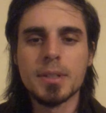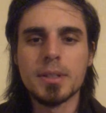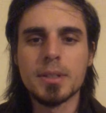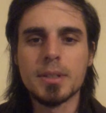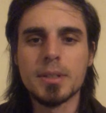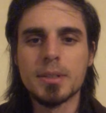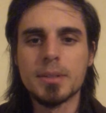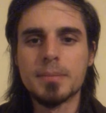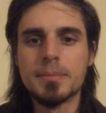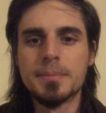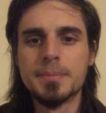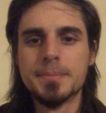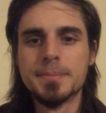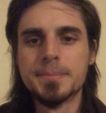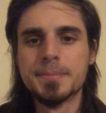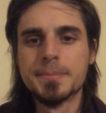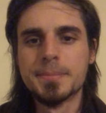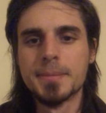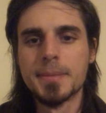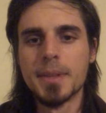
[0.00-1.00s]

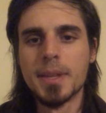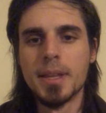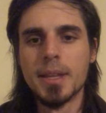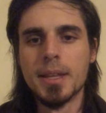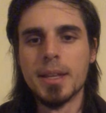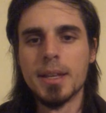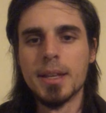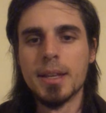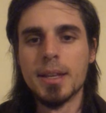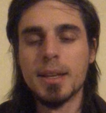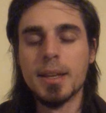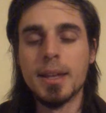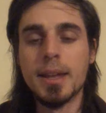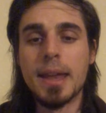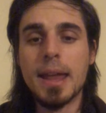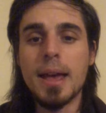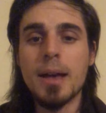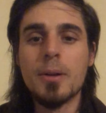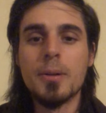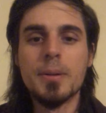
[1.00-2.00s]
And
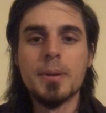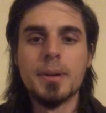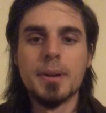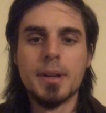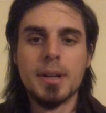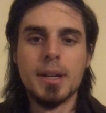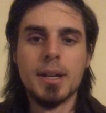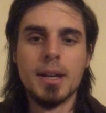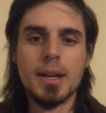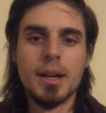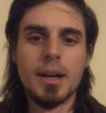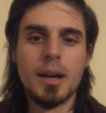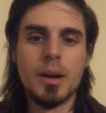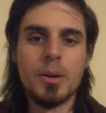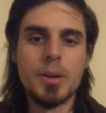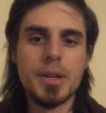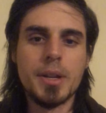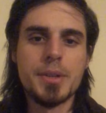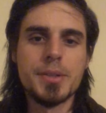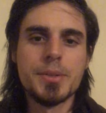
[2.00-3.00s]
now
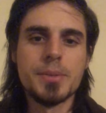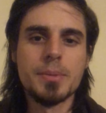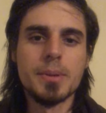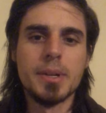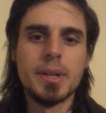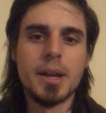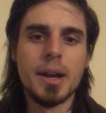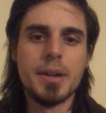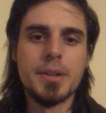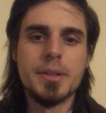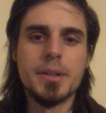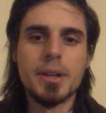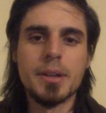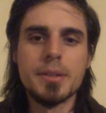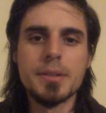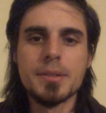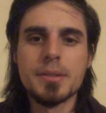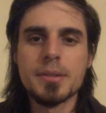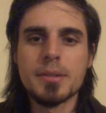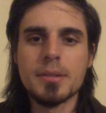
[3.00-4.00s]
I just want to guide you
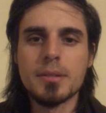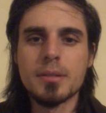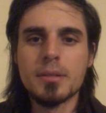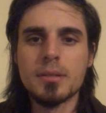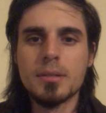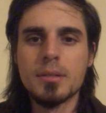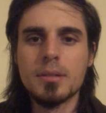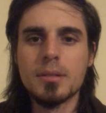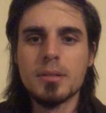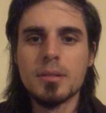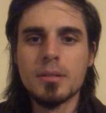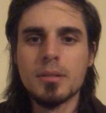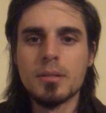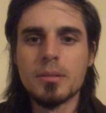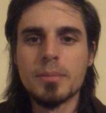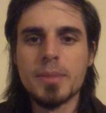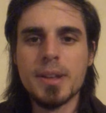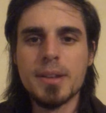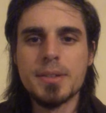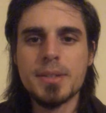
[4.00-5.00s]
guys on a
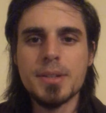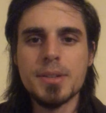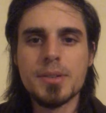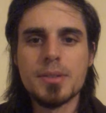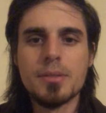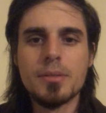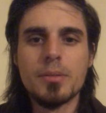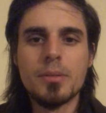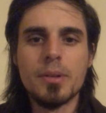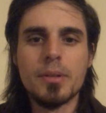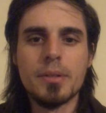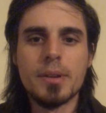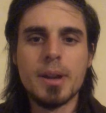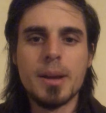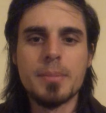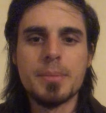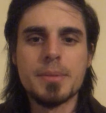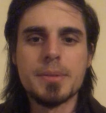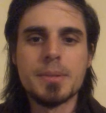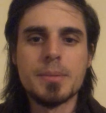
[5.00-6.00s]
little meditation. Whoever
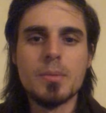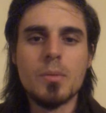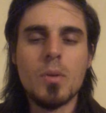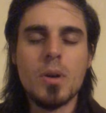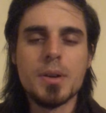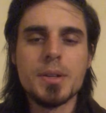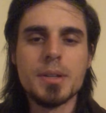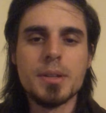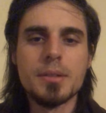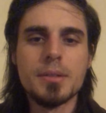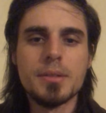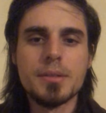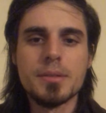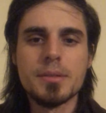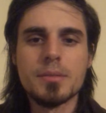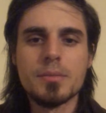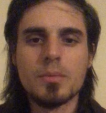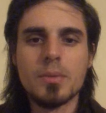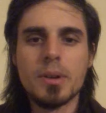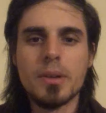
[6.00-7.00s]
happens to be watching
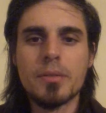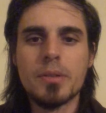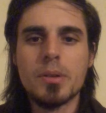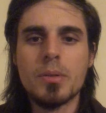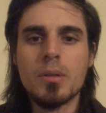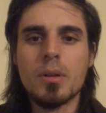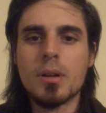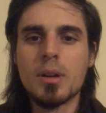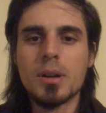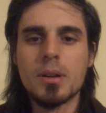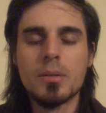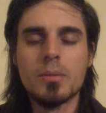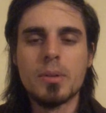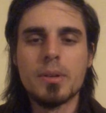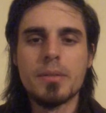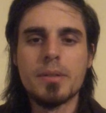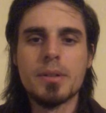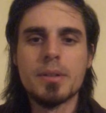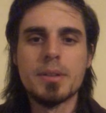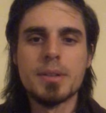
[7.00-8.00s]
this, wherever you are,
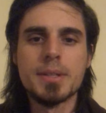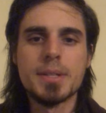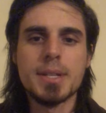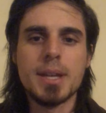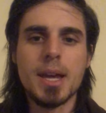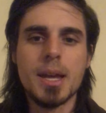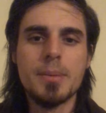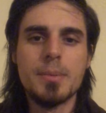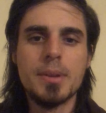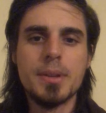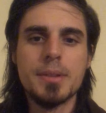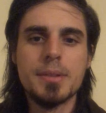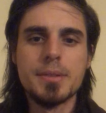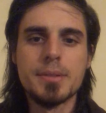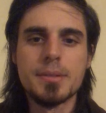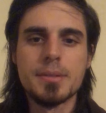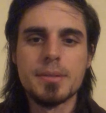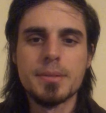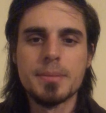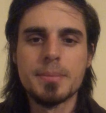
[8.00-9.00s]
whatever time it
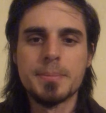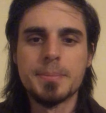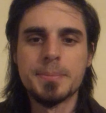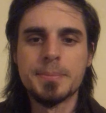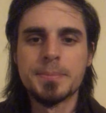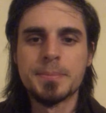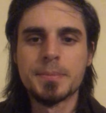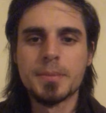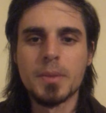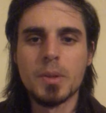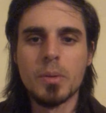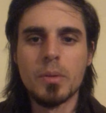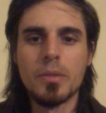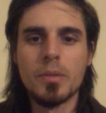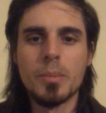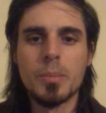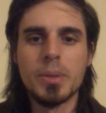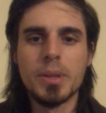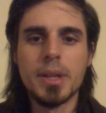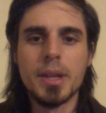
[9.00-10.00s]
is,
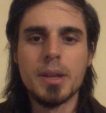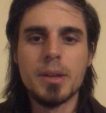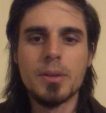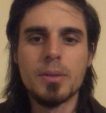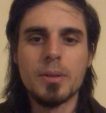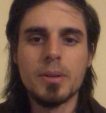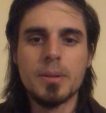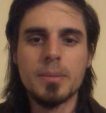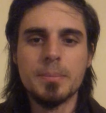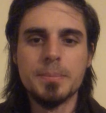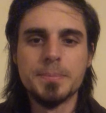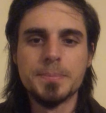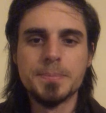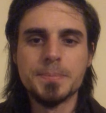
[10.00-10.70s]
whatever planet you're on,